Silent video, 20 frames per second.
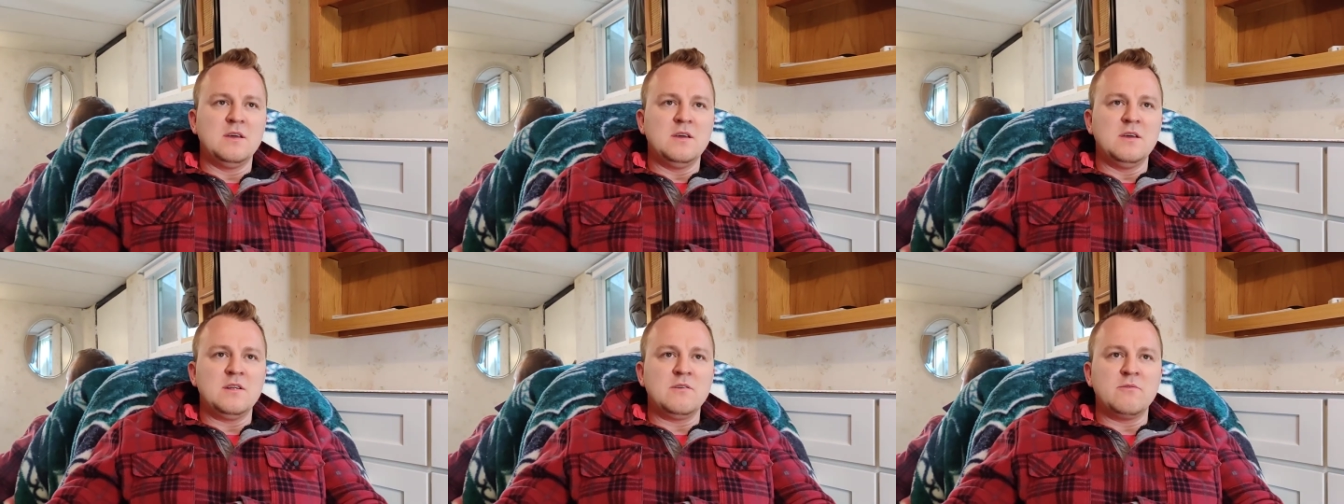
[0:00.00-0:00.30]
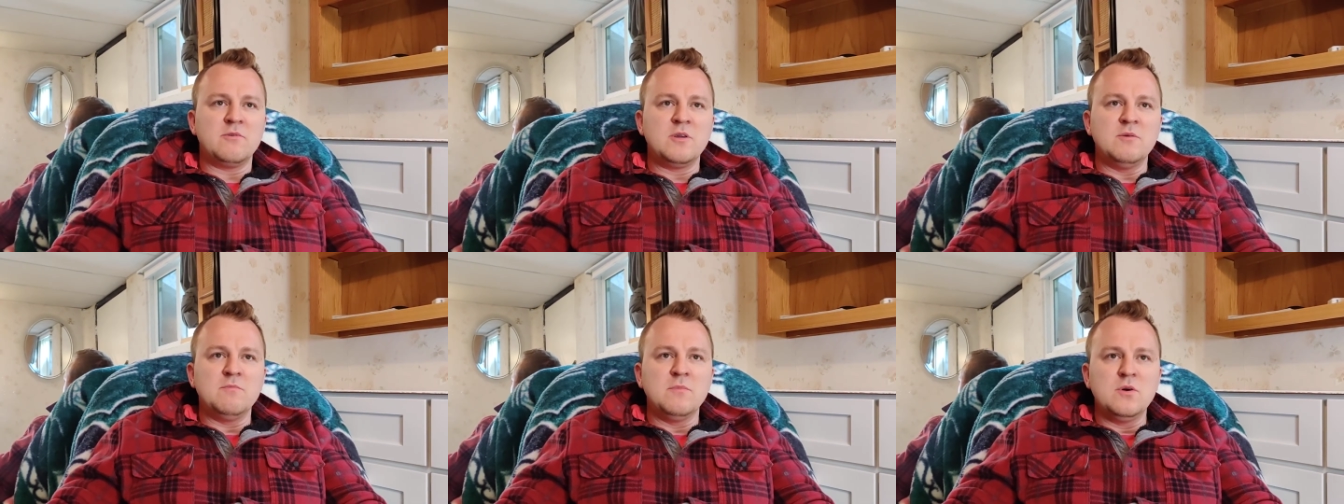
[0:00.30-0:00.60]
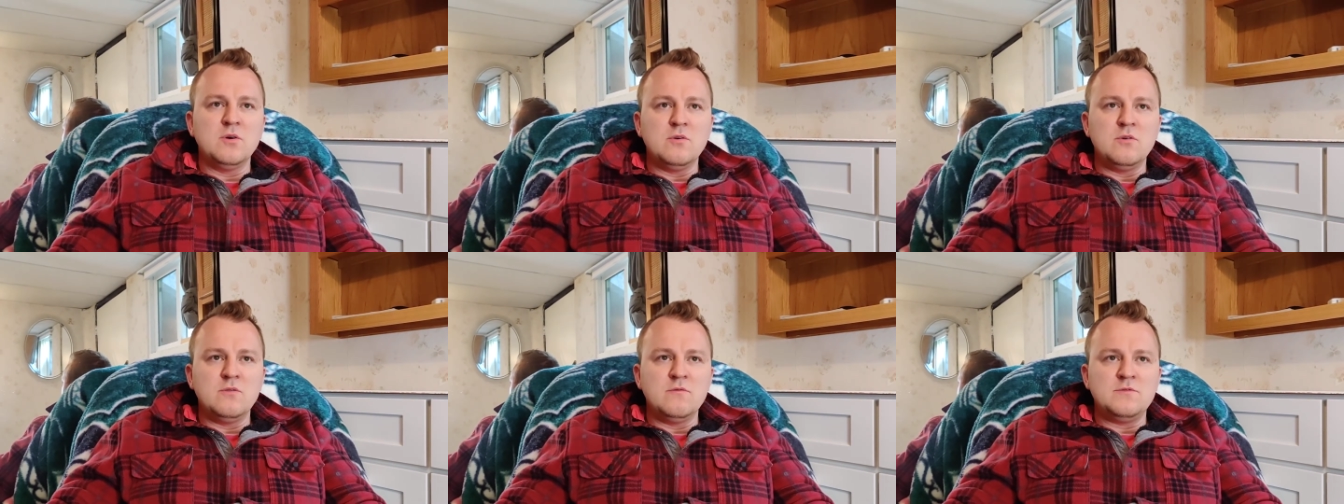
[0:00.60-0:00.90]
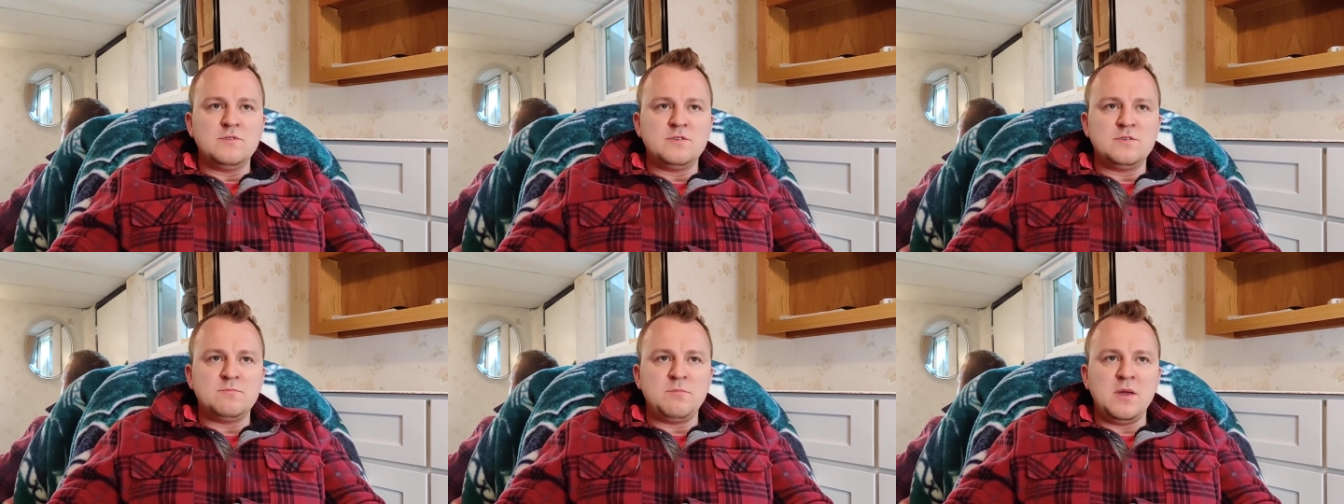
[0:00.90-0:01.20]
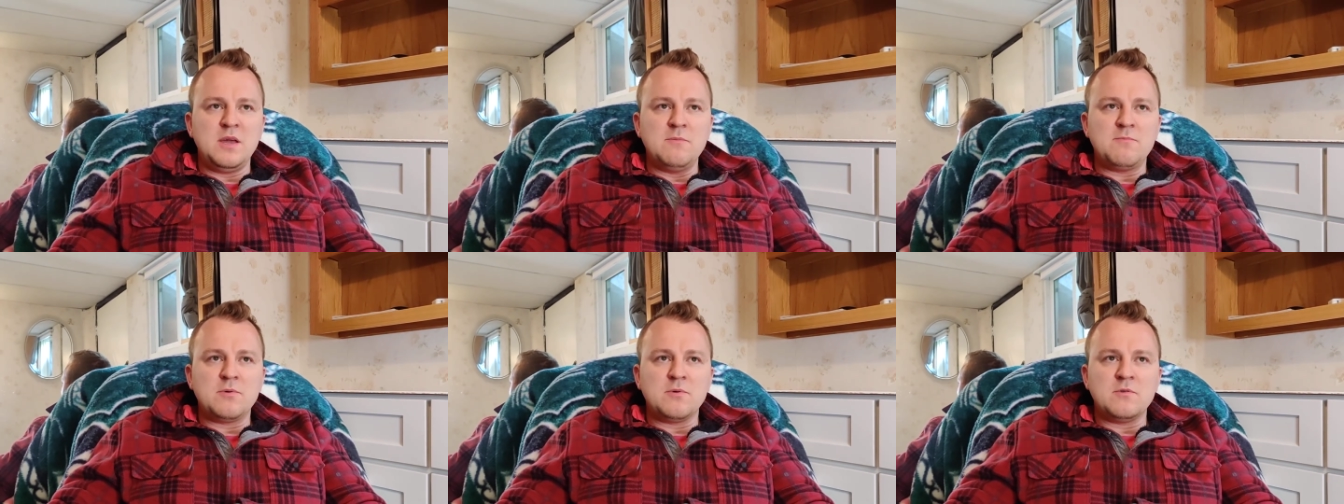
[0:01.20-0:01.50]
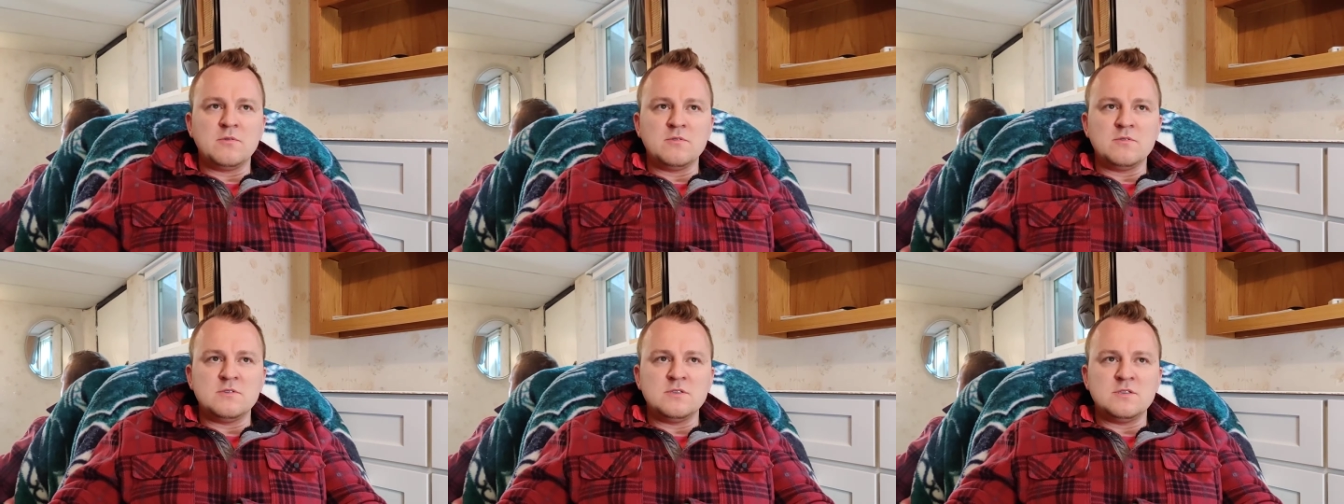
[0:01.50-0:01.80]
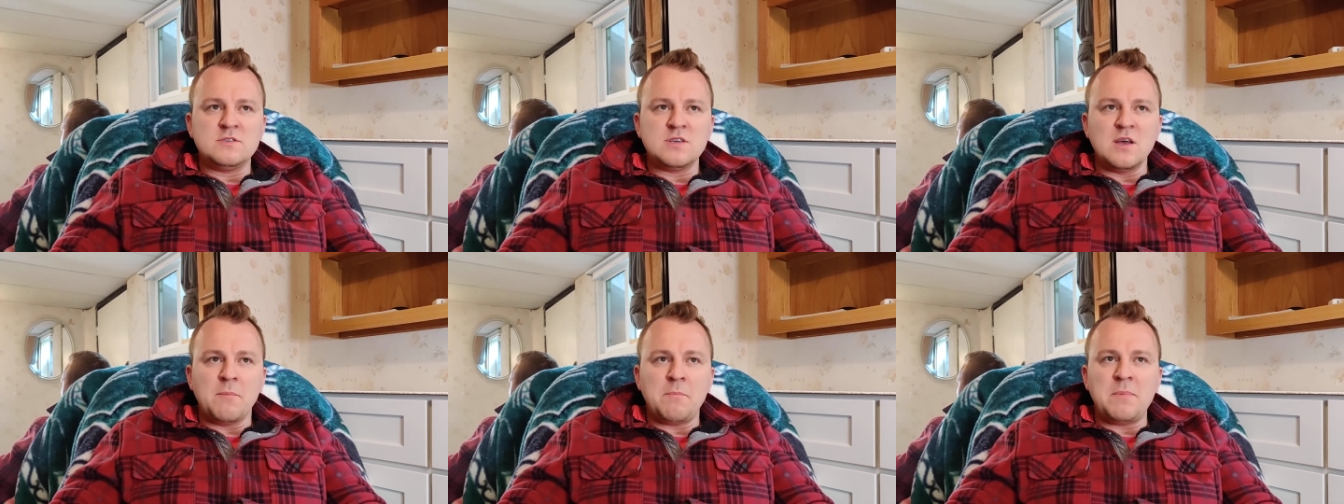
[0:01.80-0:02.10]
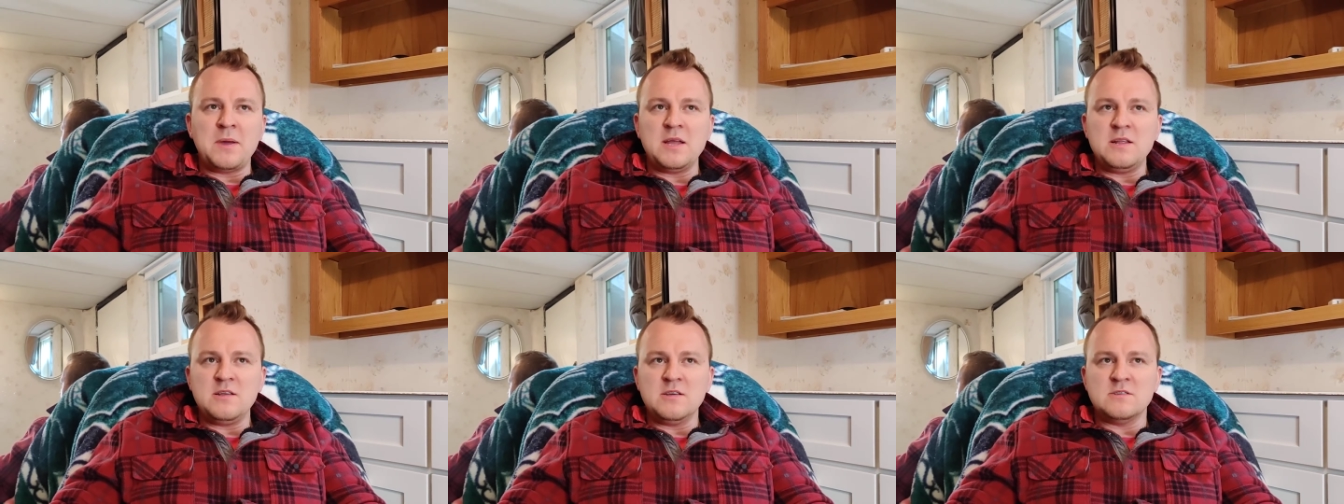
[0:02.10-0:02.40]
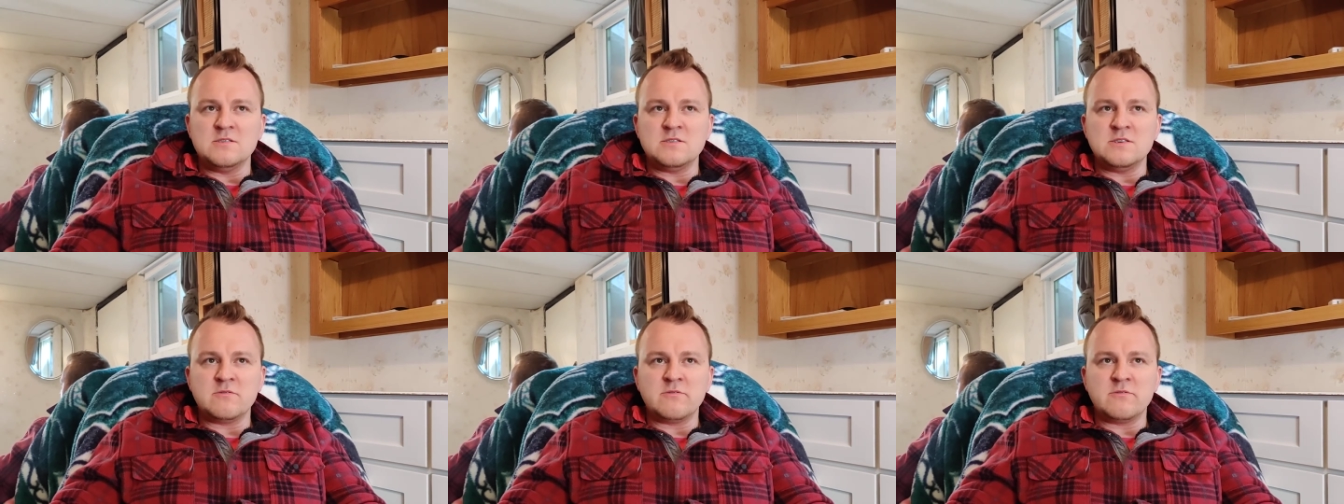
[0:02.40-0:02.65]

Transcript: It removes people's opinions.